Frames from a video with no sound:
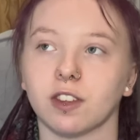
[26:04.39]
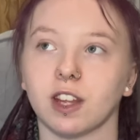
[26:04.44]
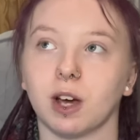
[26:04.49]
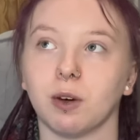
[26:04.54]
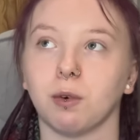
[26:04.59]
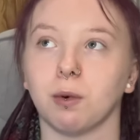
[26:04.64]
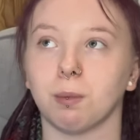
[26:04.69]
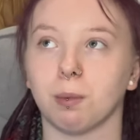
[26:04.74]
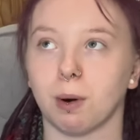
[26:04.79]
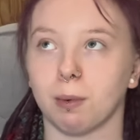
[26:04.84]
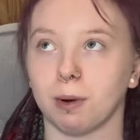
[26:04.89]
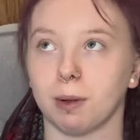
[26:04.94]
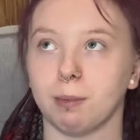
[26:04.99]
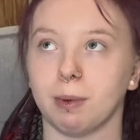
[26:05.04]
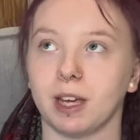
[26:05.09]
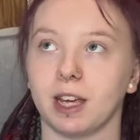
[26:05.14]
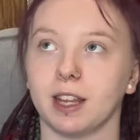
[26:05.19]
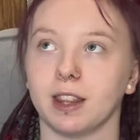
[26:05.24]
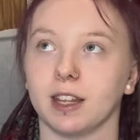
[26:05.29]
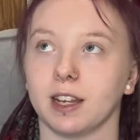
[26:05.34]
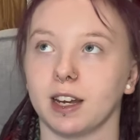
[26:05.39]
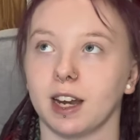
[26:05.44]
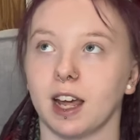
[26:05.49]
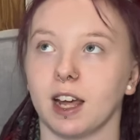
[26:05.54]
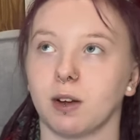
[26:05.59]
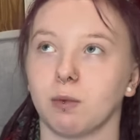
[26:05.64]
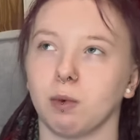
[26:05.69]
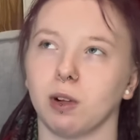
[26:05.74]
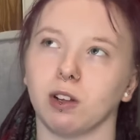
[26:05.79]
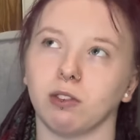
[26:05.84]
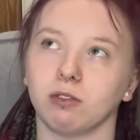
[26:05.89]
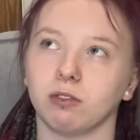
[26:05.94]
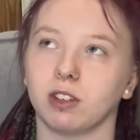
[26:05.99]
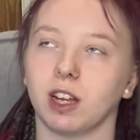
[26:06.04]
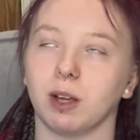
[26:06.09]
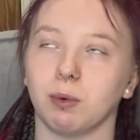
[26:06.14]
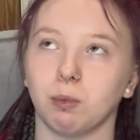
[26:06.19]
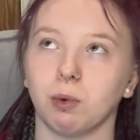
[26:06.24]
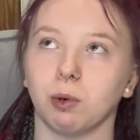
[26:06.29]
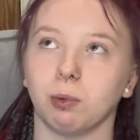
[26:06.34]
That will probably be in the next, well,
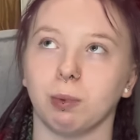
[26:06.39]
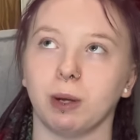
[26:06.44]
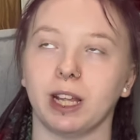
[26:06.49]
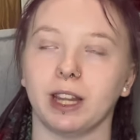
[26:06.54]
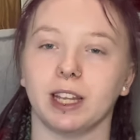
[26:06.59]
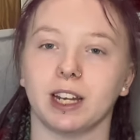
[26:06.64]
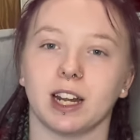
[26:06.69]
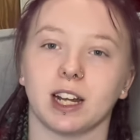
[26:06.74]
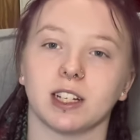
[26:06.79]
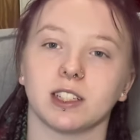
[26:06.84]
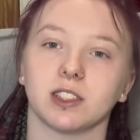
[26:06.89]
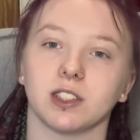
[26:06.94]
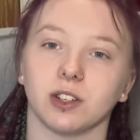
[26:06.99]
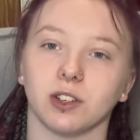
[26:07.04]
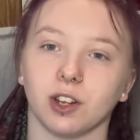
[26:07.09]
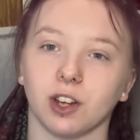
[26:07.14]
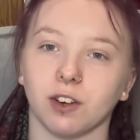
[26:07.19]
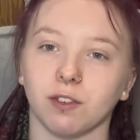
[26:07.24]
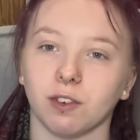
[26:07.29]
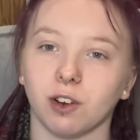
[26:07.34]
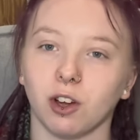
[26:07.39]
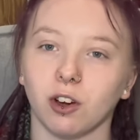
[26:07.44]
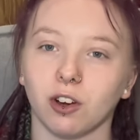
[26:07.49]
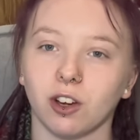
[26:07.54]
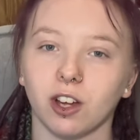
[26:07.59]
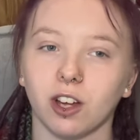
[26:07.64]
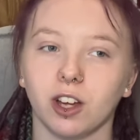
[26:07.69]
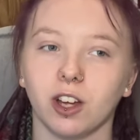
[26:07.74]
it will be in the next studio vlog.